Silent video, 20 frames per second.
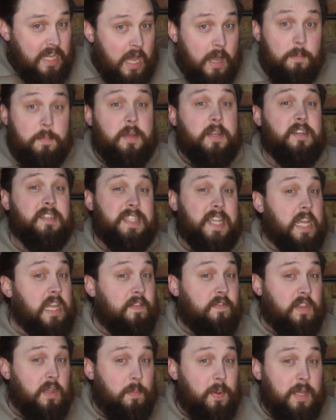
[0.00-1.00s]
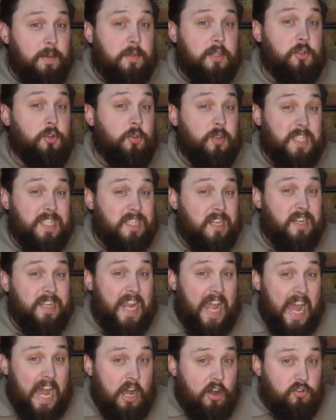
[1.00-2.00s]
Because even the people who design
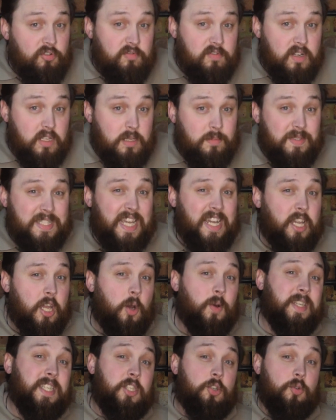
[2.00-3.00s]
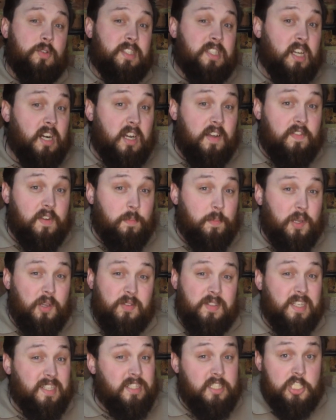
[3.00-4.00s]
algorithms that go into your dive
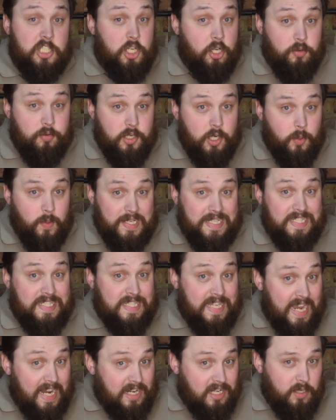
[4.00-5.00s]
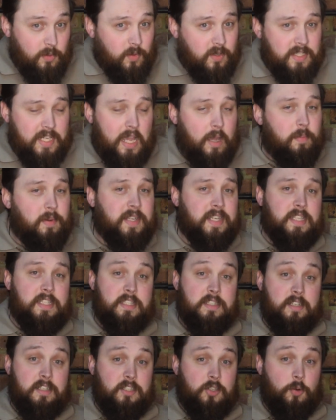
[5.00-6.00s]
computer don't know exactly what's happening
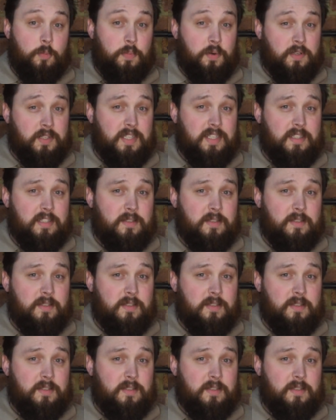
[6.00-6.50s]
inside your bodies.